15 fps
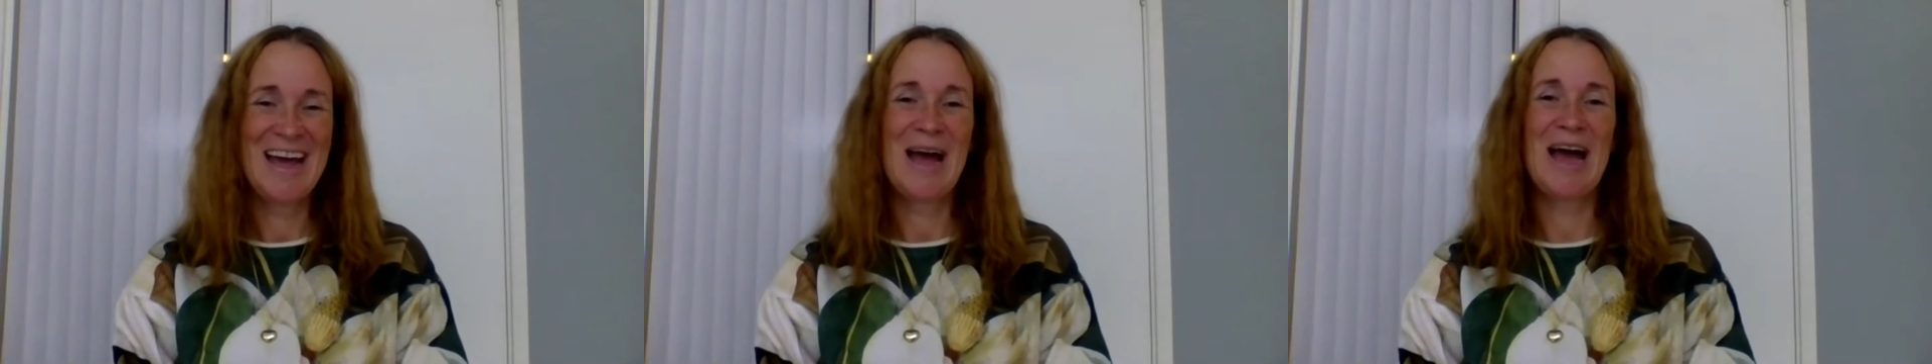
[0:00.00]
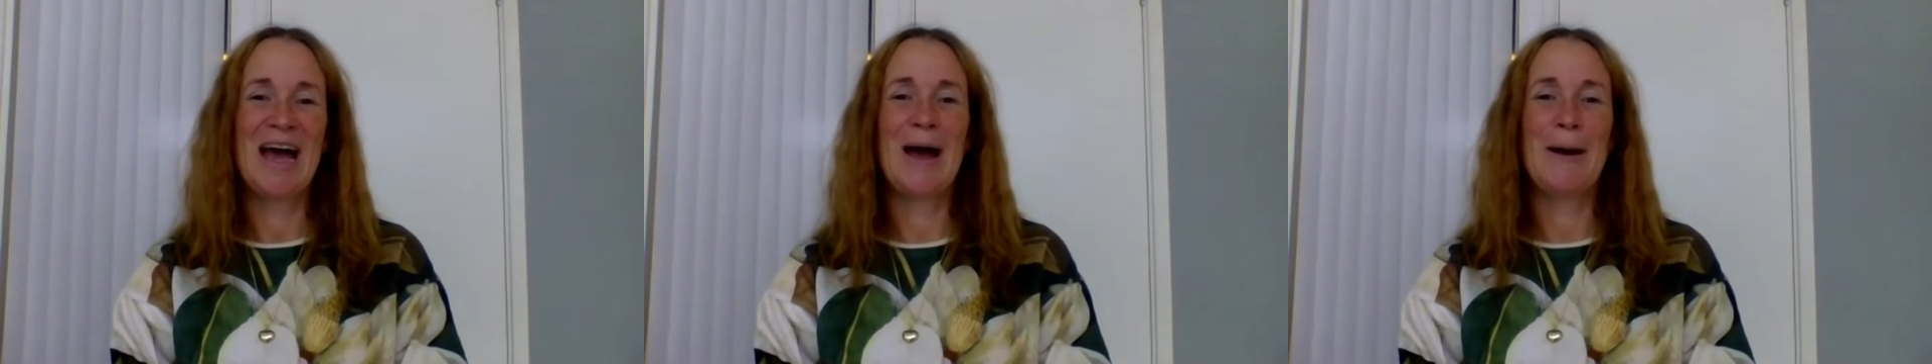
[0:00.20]

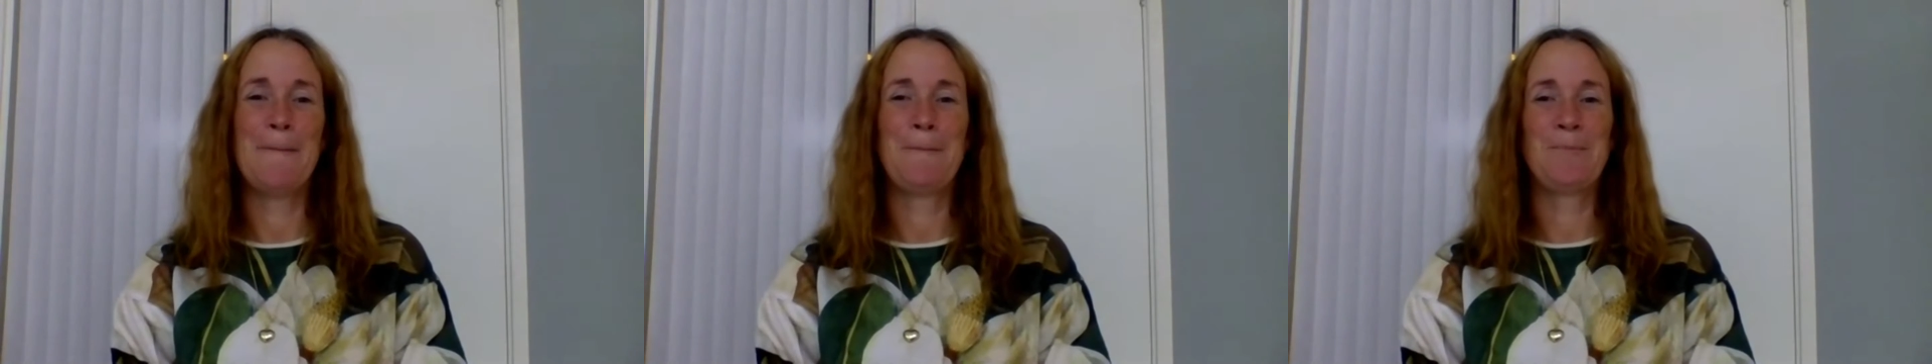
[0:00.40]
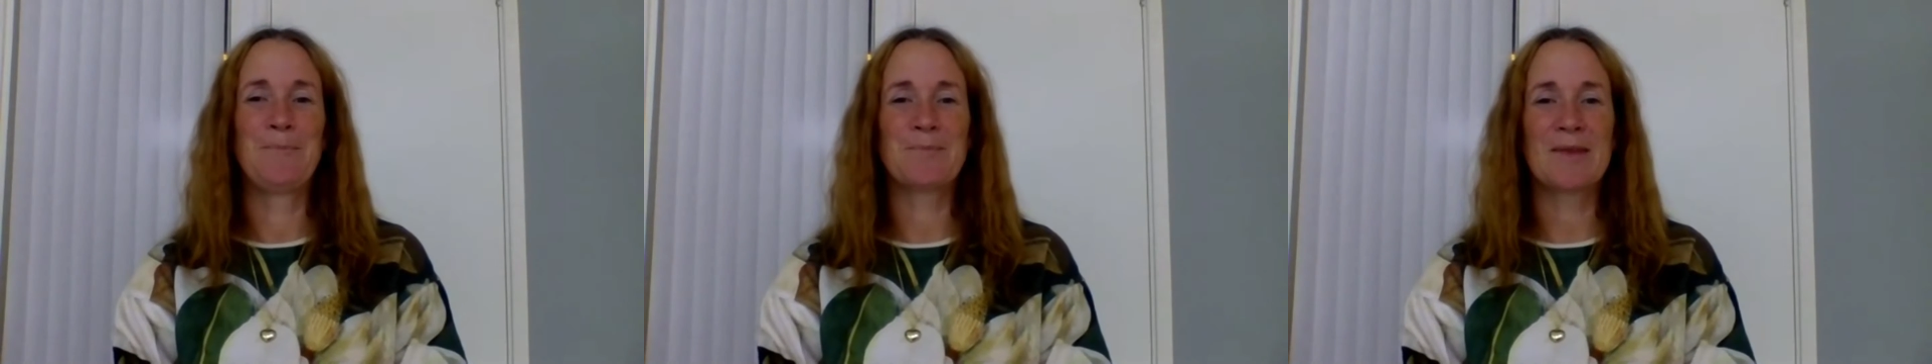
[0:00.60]

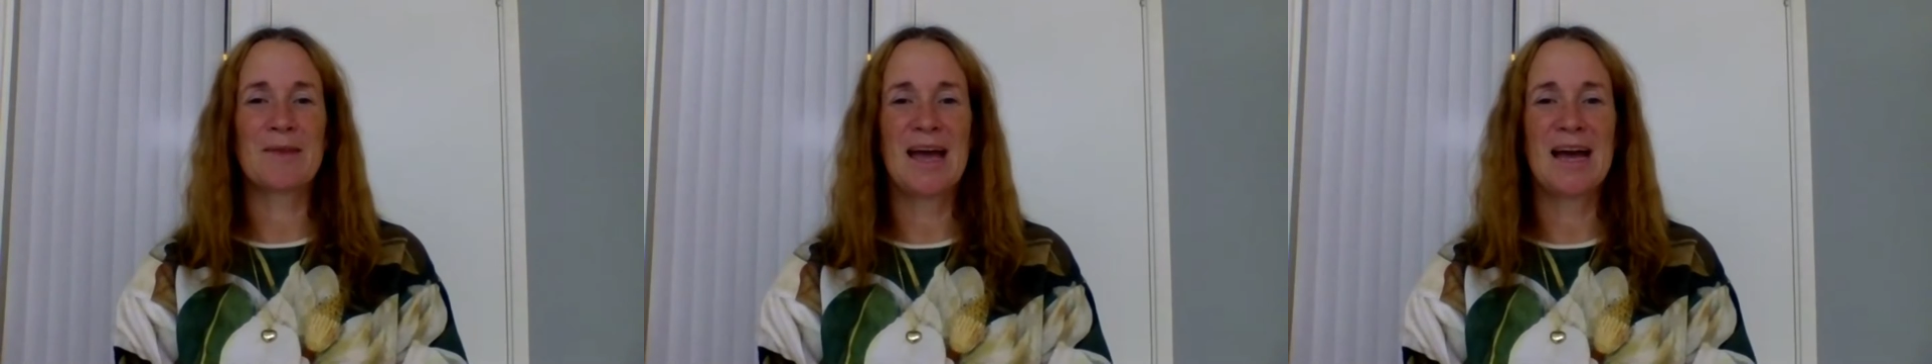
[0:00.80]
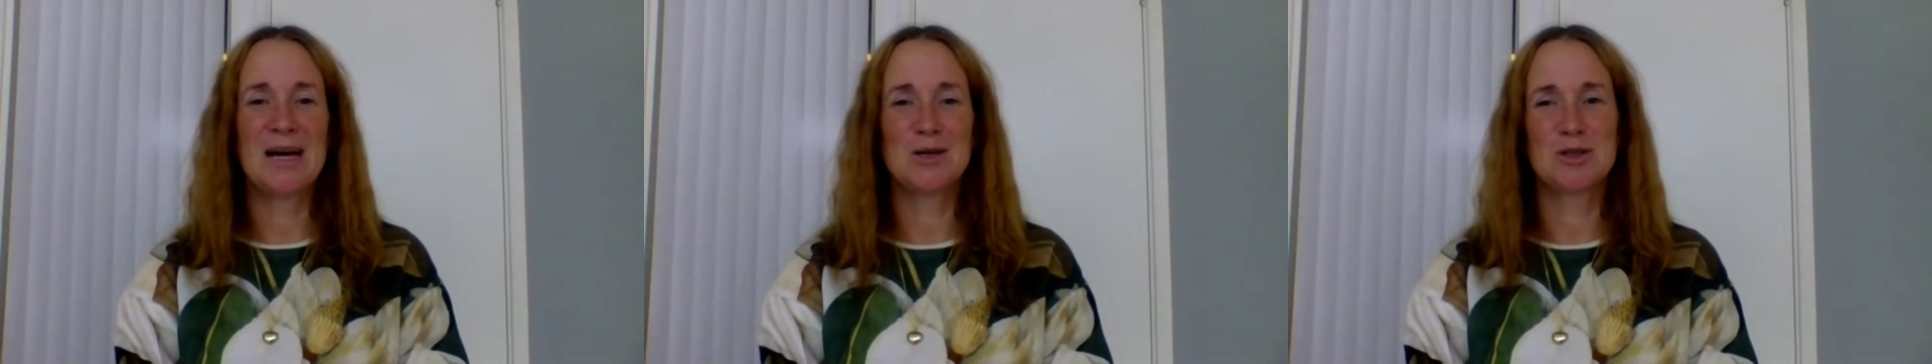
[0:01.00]

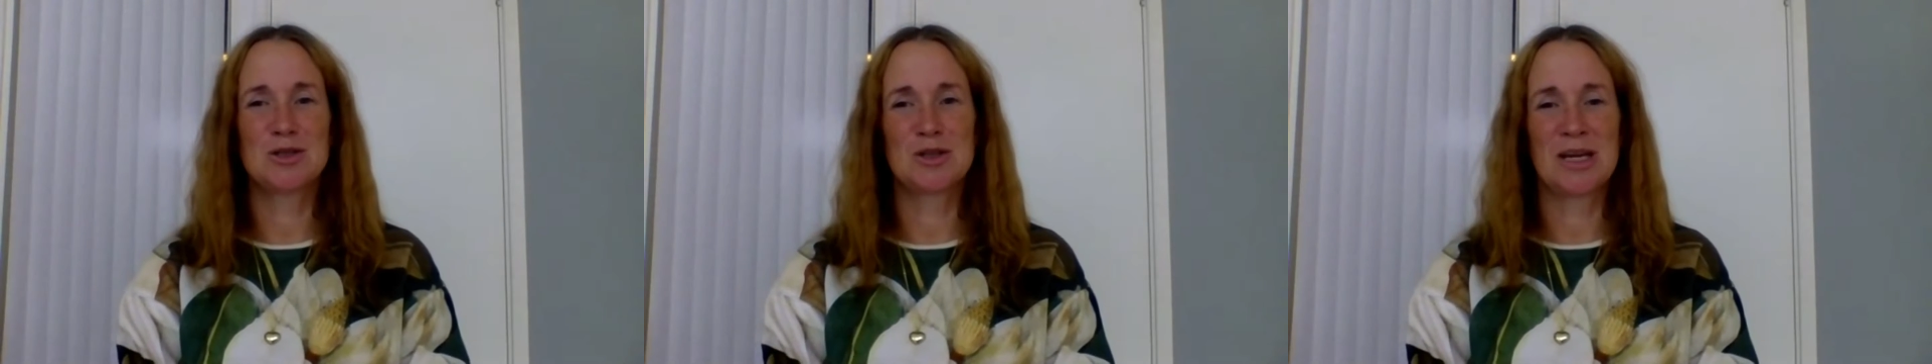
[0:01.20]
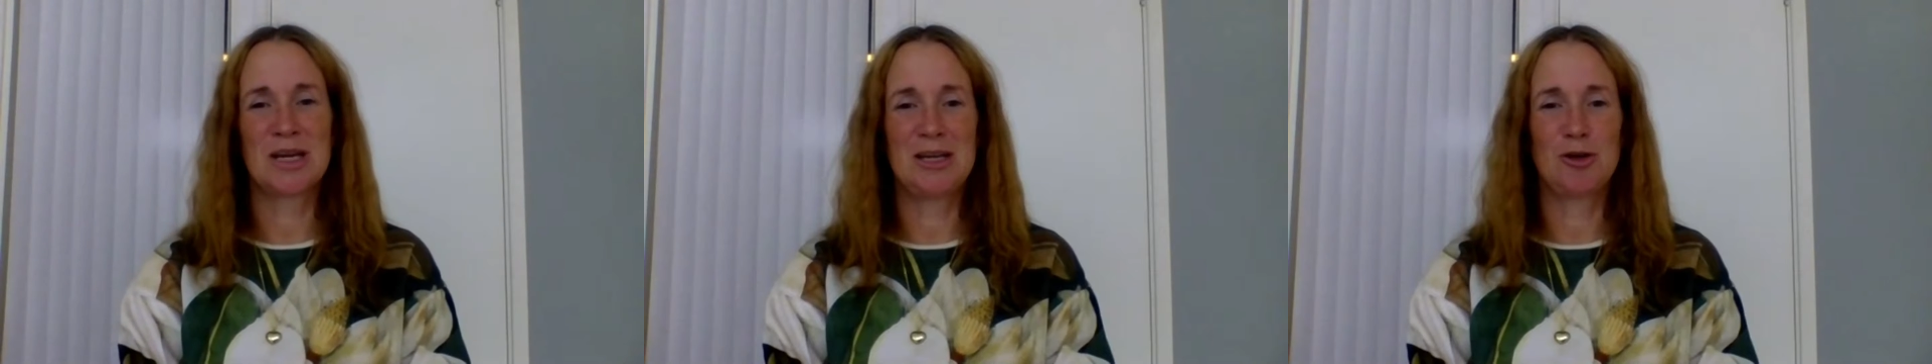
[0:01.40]
how
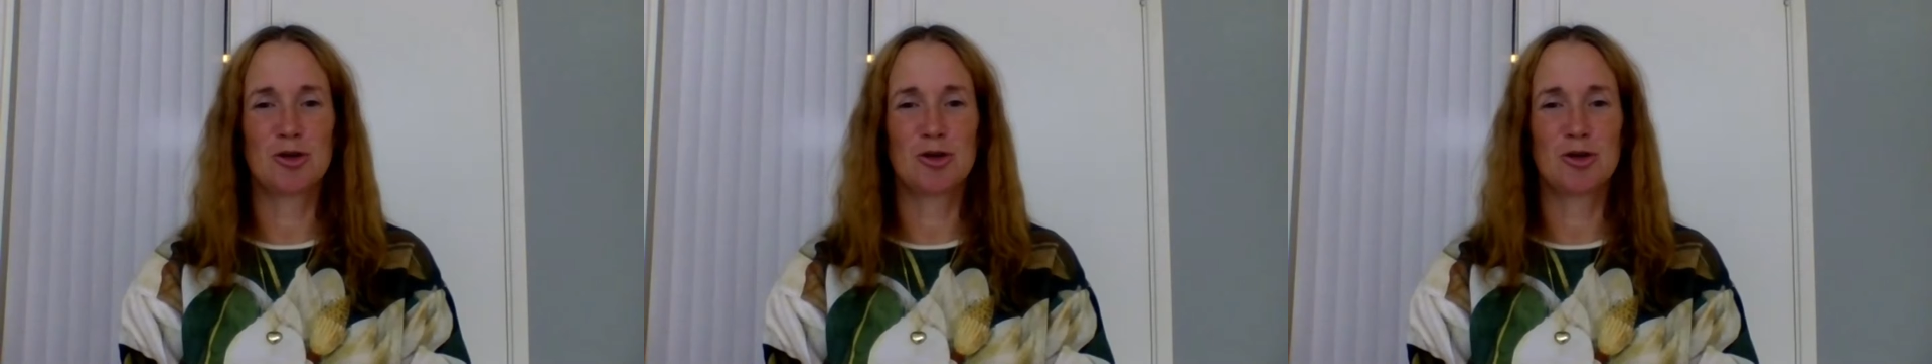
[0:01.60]
to get